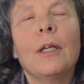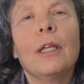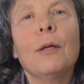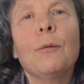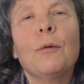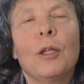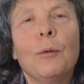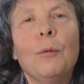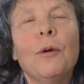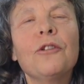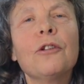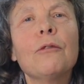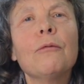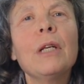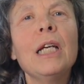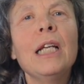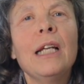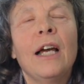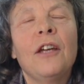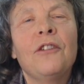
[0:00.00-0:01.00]
there was a
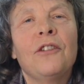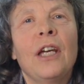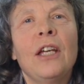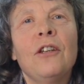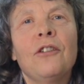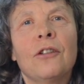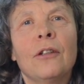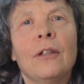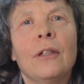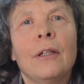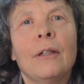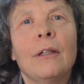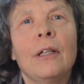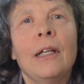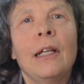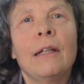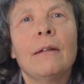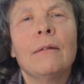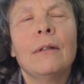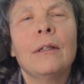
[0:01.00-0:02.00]
realisation
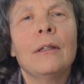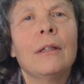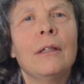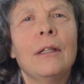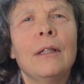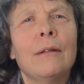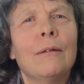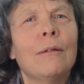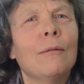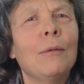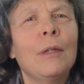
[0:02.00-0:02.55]
that